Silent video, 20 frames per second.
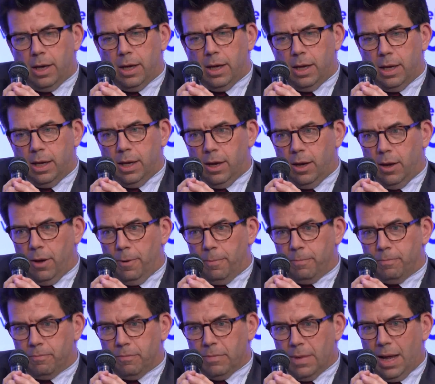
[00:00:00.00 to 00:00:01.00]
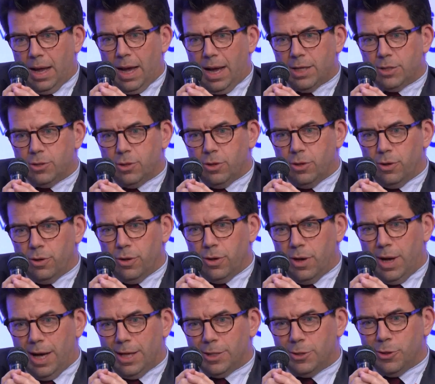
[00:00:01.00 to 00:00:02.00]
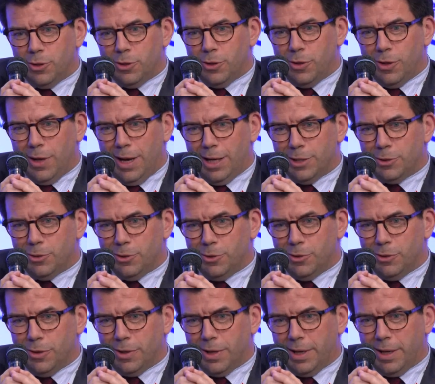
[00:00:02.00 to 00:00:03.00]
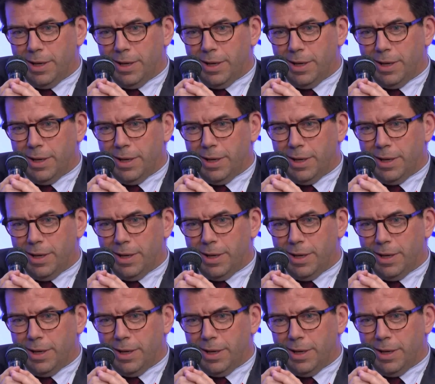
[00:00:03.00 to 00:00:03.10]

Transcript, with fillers: in, um, as, a, as, a, as a,